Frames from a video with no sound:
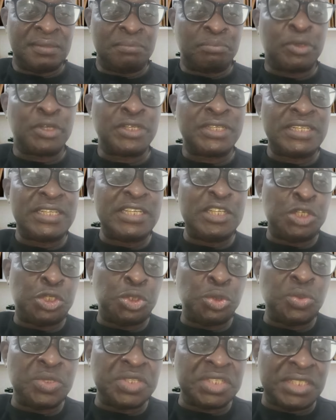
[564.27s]
But the
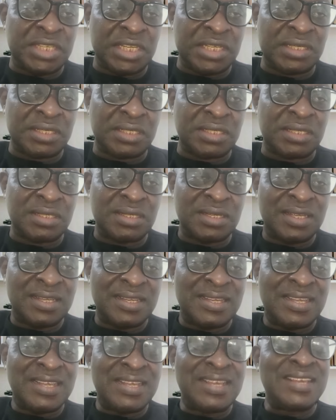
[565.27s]
issue is this:
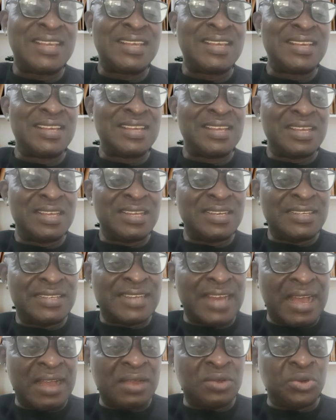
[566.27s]

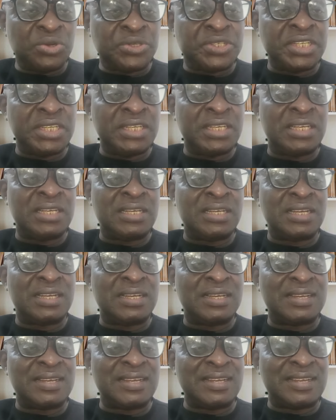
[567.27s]
Dangote
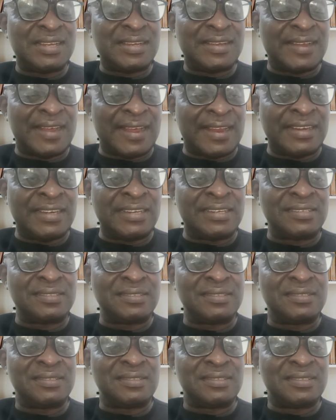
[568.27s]

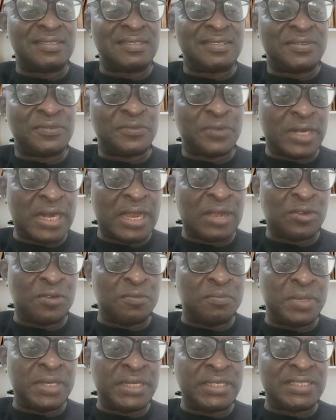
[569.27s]
and federal
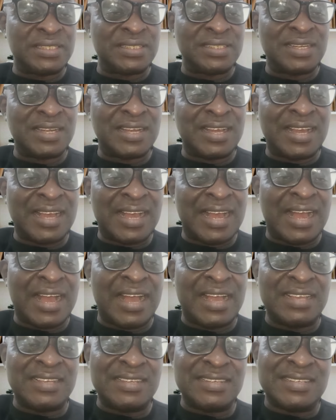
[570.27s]
government
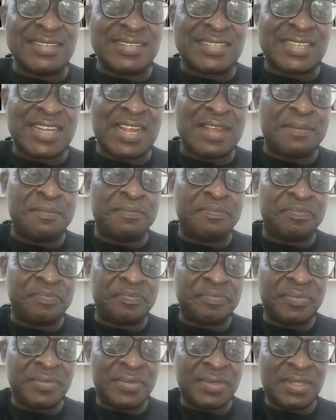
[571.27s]
are in the
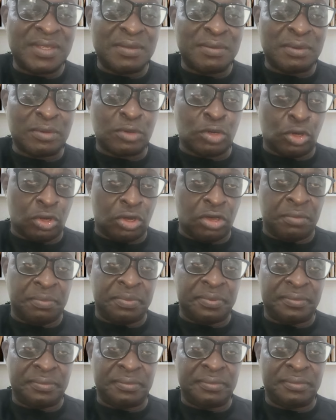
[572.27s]
same
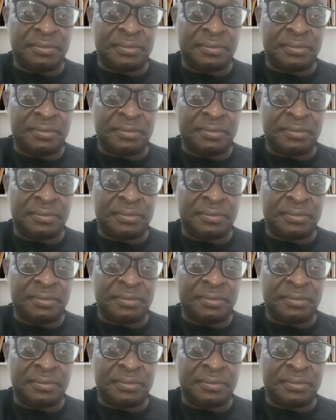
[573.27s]
club.